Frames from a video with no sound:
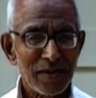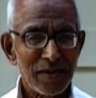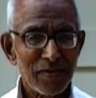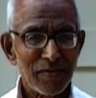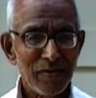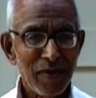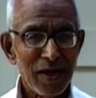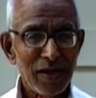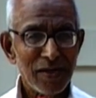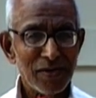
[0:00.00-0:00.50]

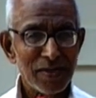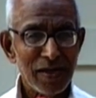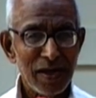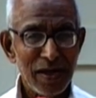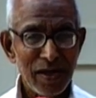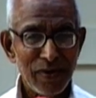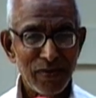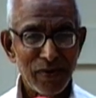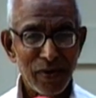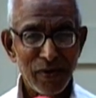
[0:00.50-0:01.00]
Means
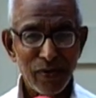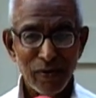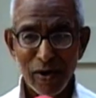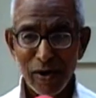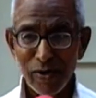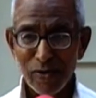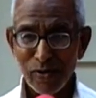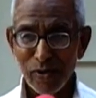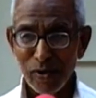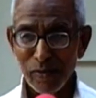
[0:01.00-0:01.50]
if we
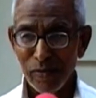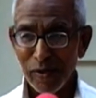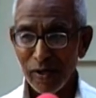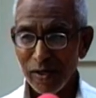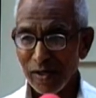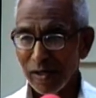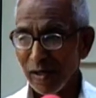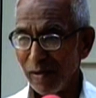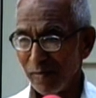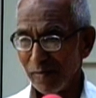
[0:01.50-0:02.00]
want to
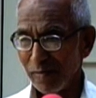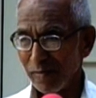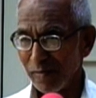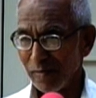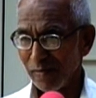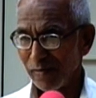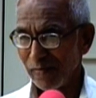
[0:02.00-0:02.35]
become